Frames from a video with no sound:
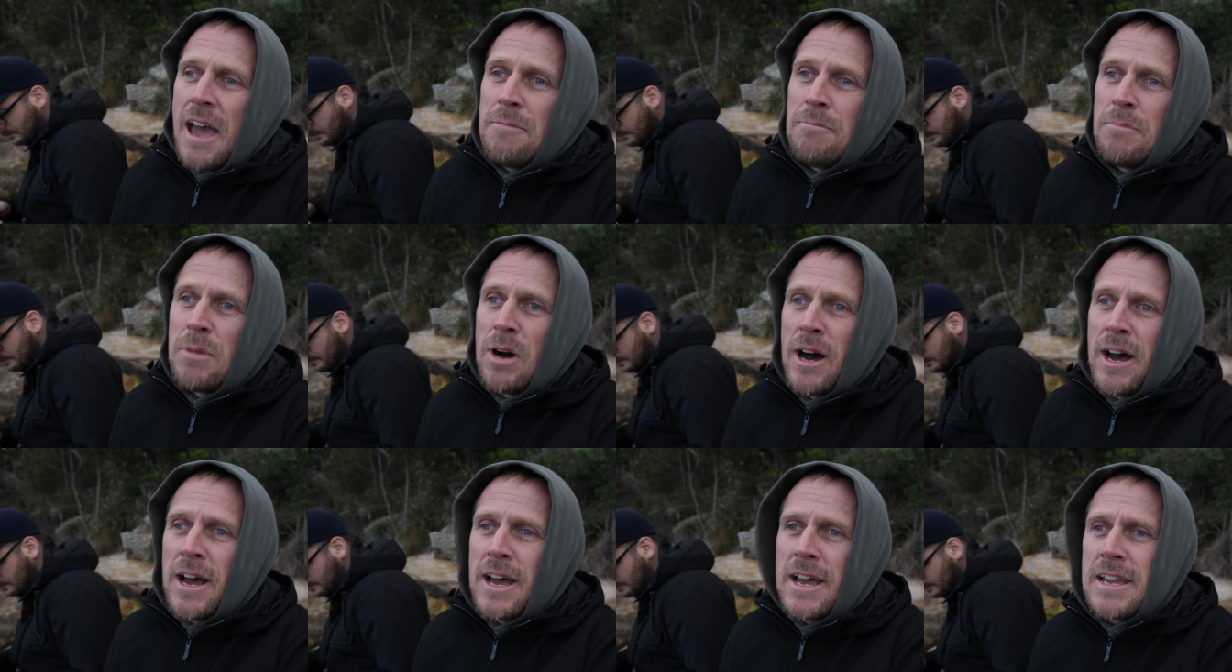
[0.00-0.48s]
And
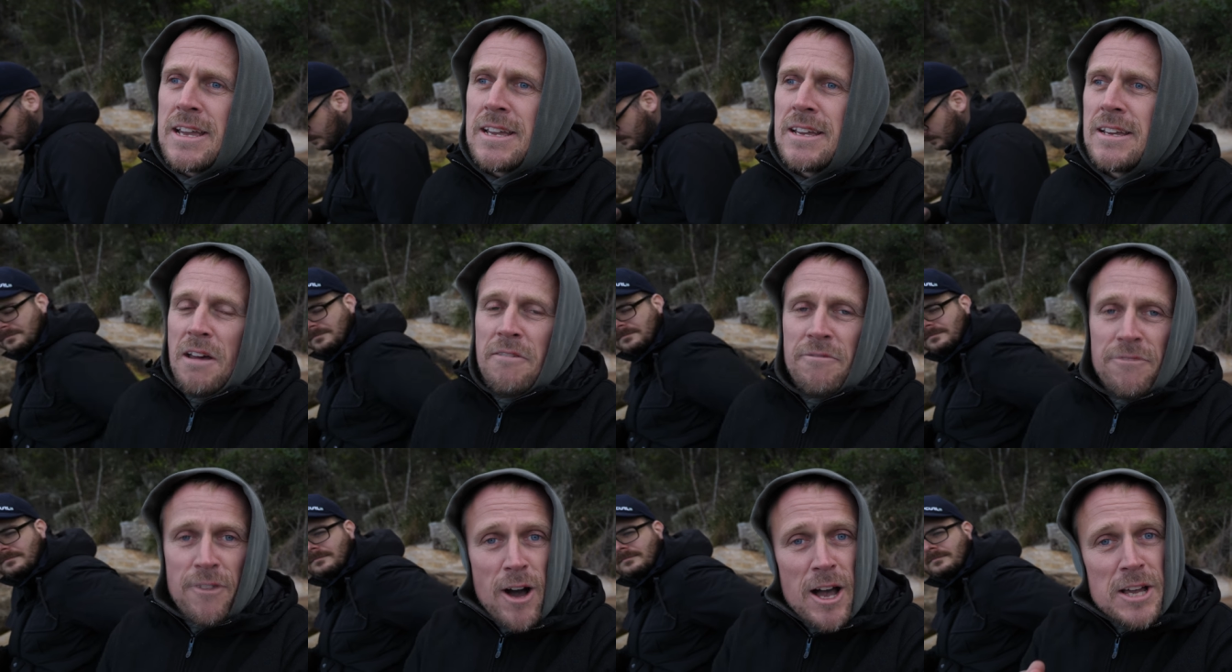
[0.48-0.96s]
my
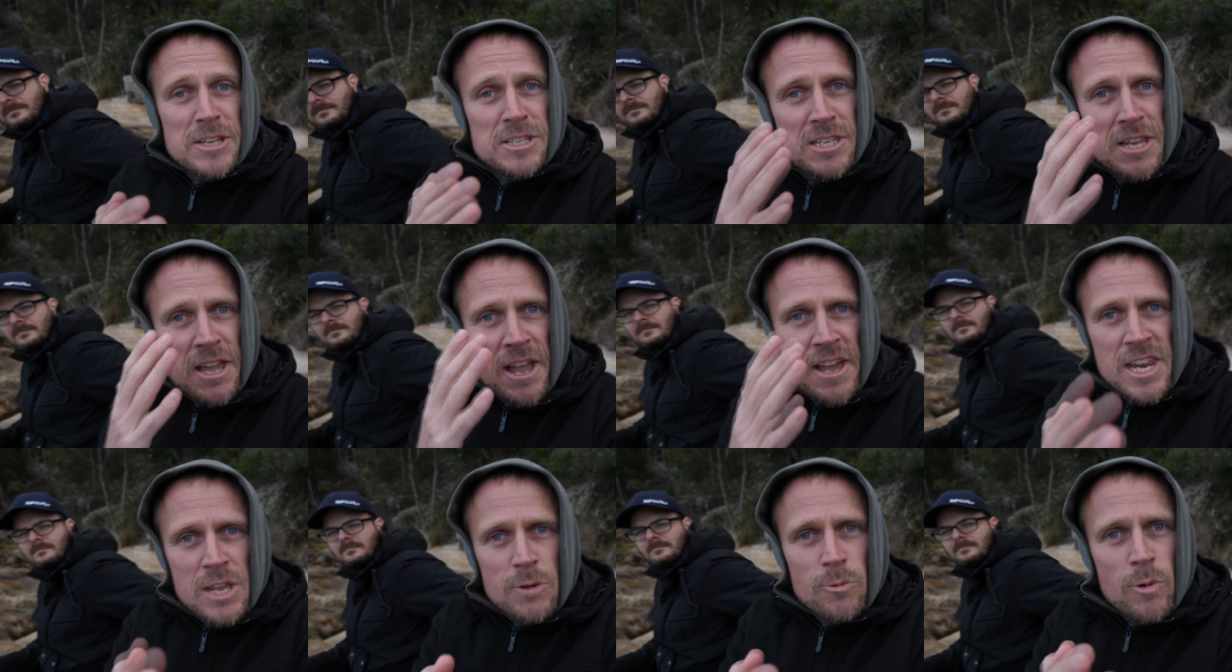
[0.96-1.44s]
advice
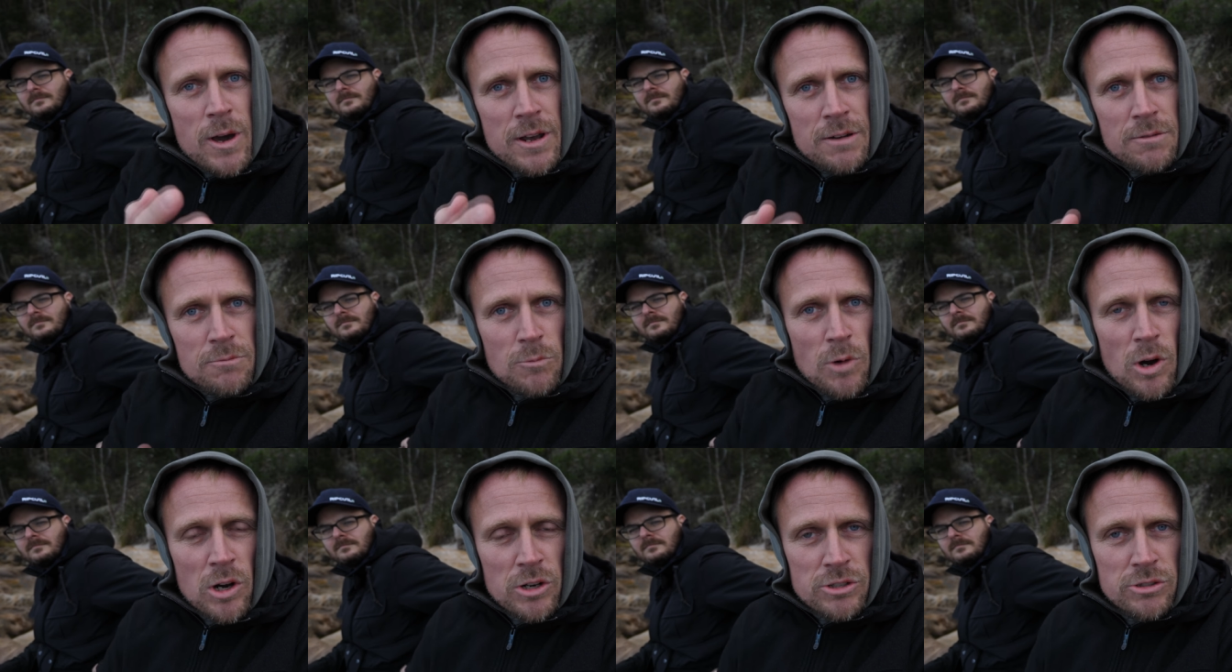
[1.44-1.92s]
to
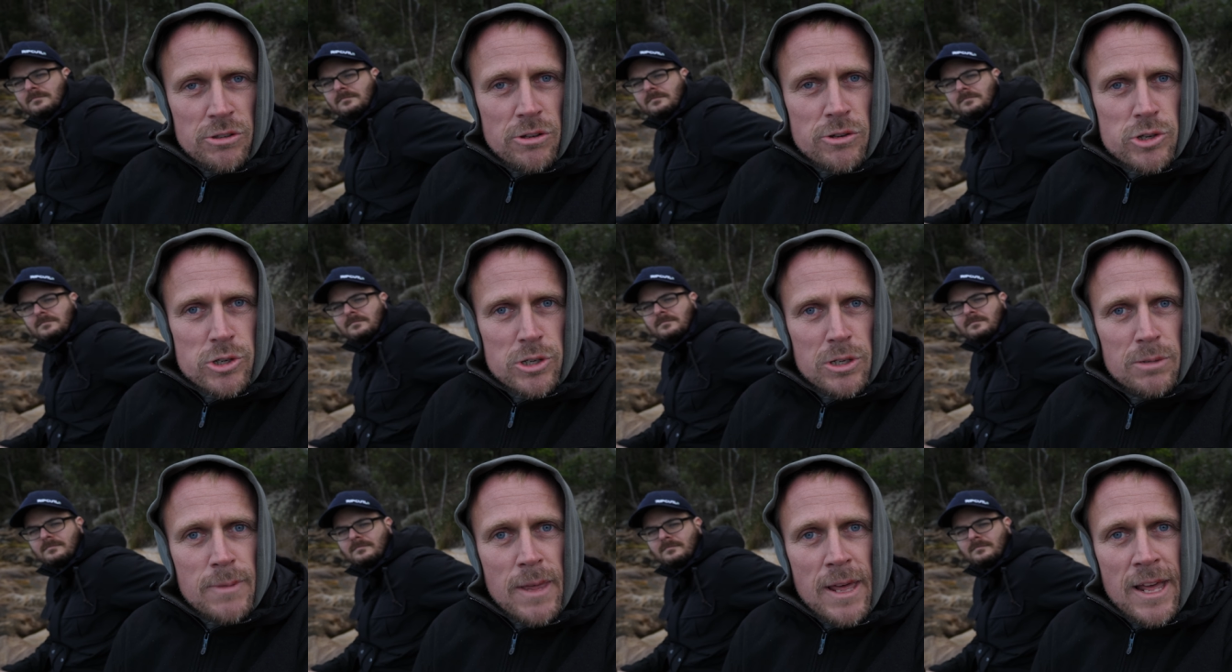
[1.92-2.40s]
anyone on
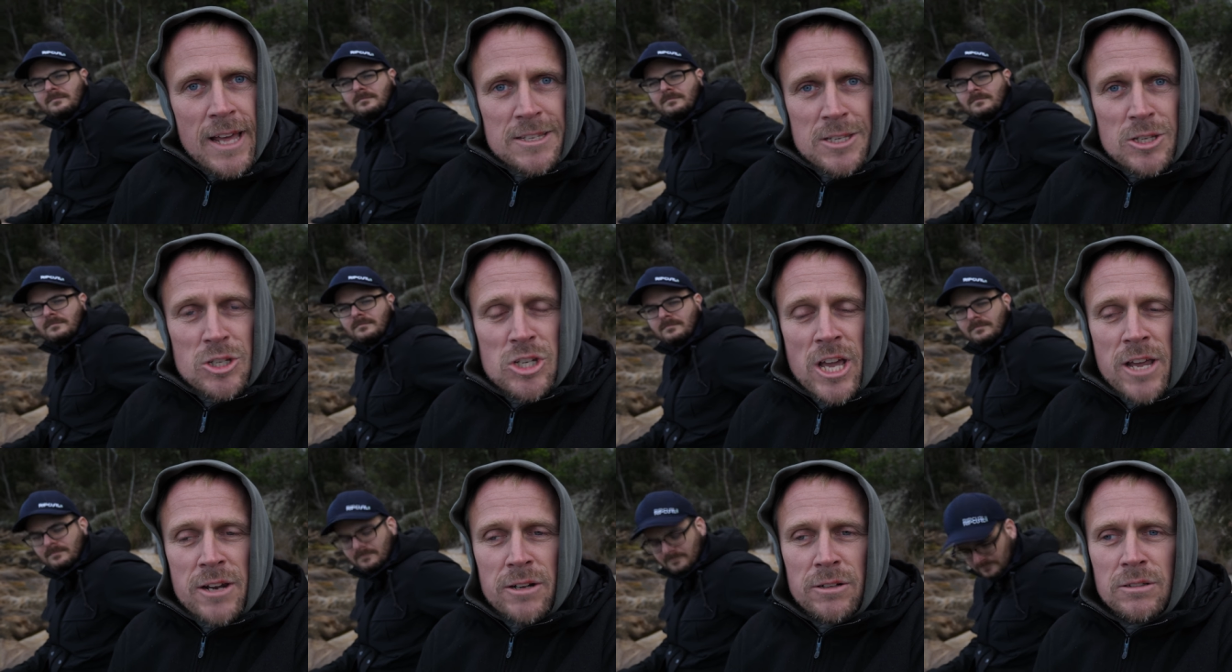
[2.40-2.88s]
YouTube that has a
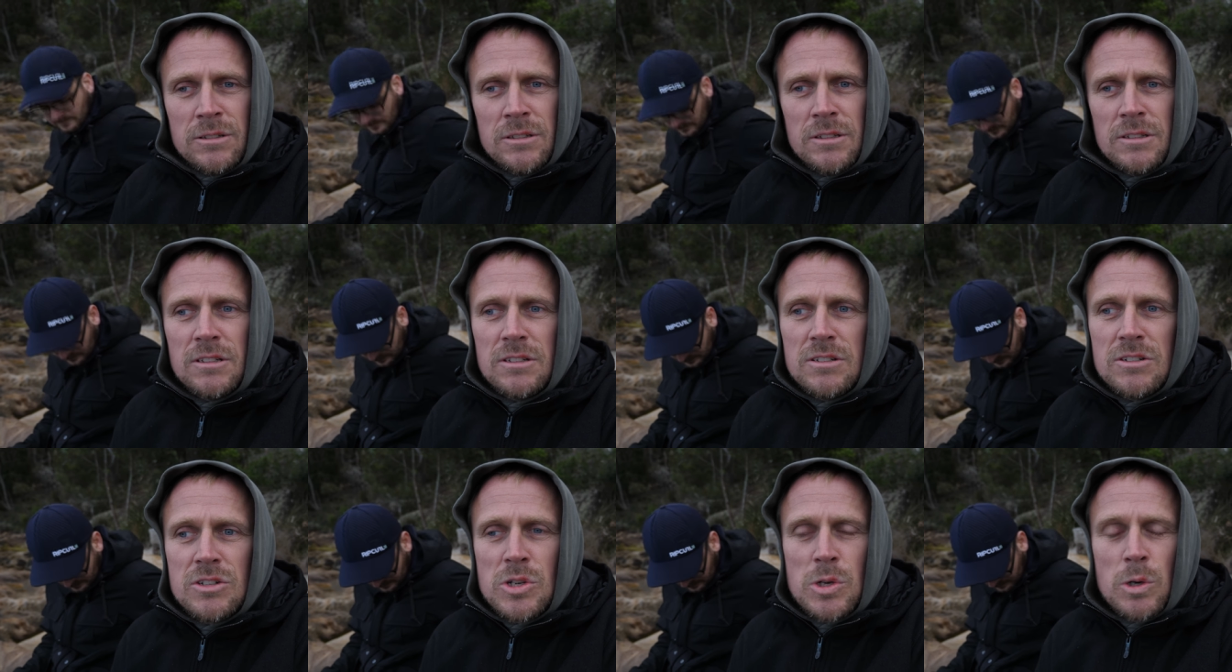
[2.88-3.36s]
channel
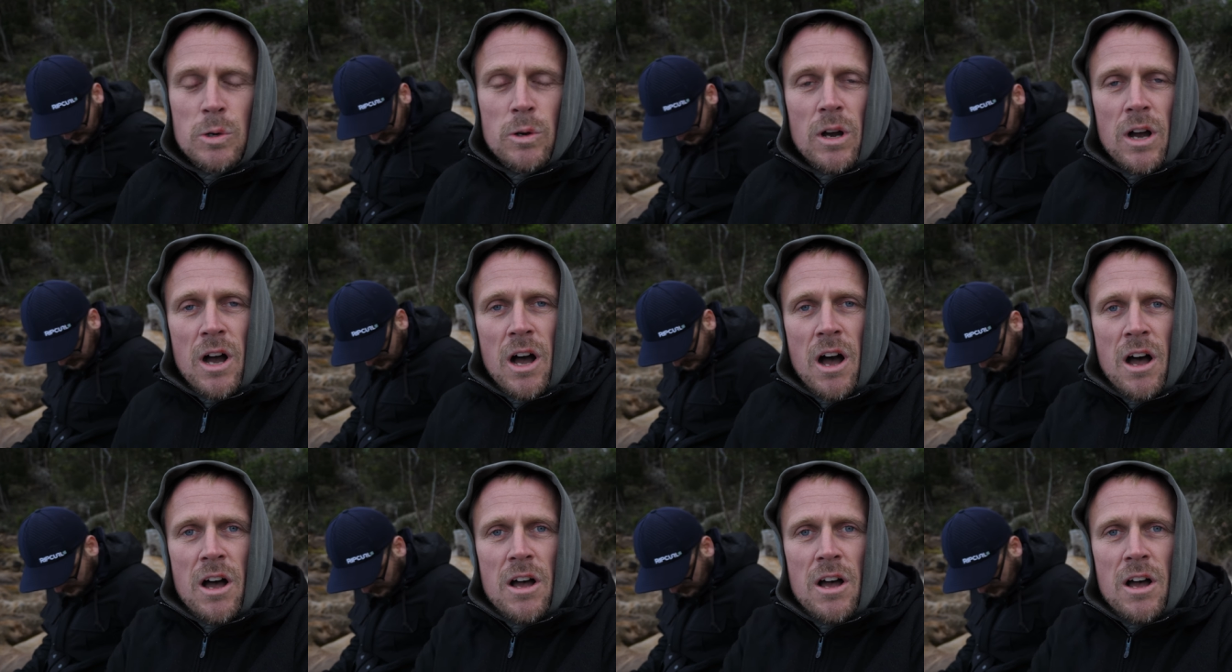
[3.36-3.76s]
to